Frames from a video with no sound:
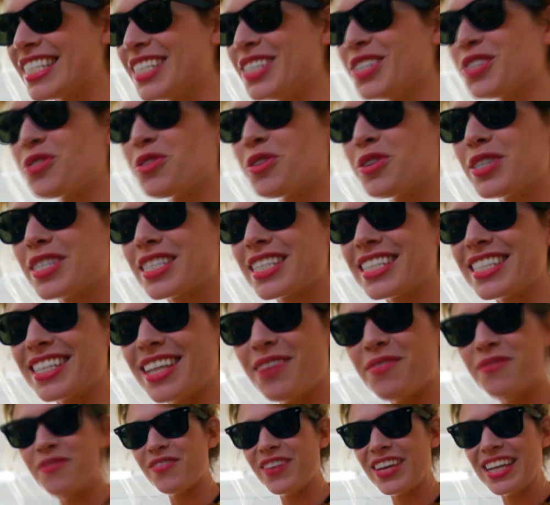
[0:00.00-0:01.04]
indoors because
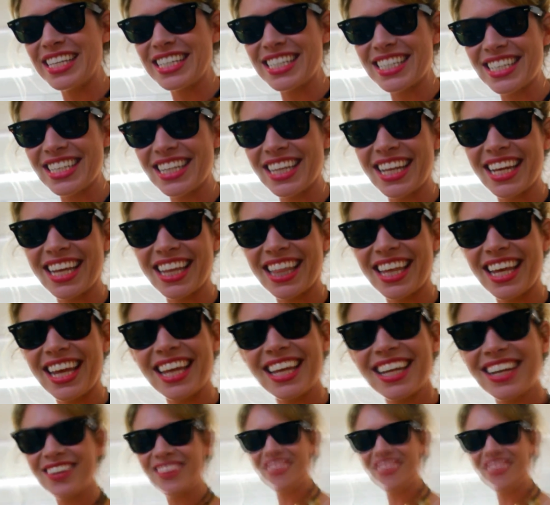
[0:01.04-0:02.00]
I'm fancy like that.